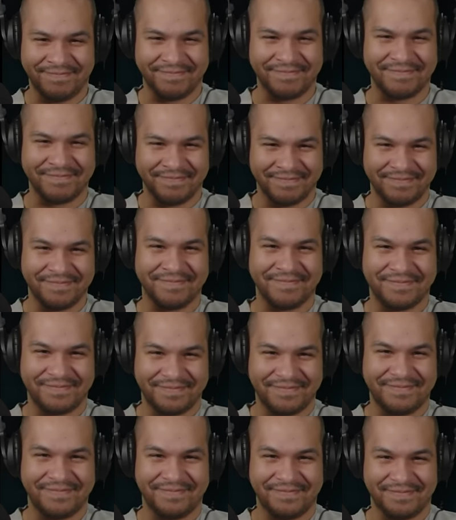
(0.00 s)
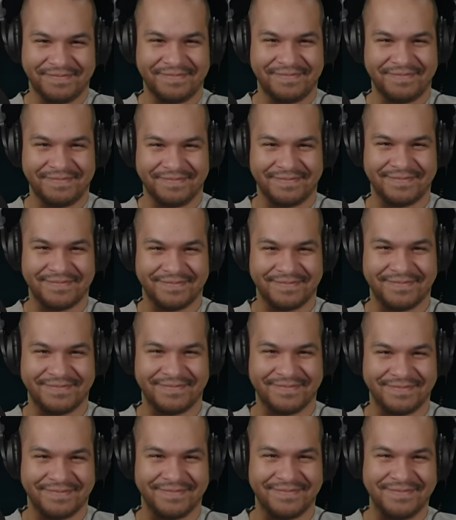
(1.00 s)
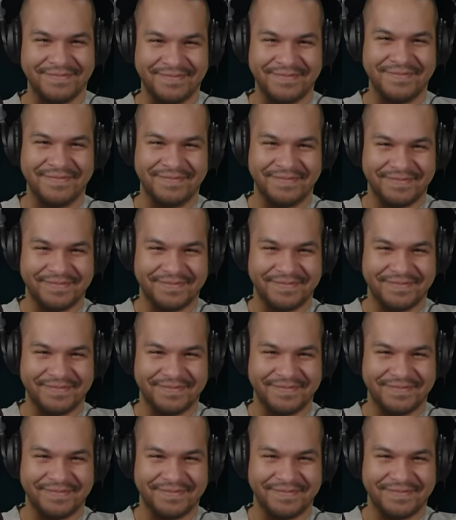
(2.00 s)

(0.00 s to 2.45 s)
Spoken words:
[no speech]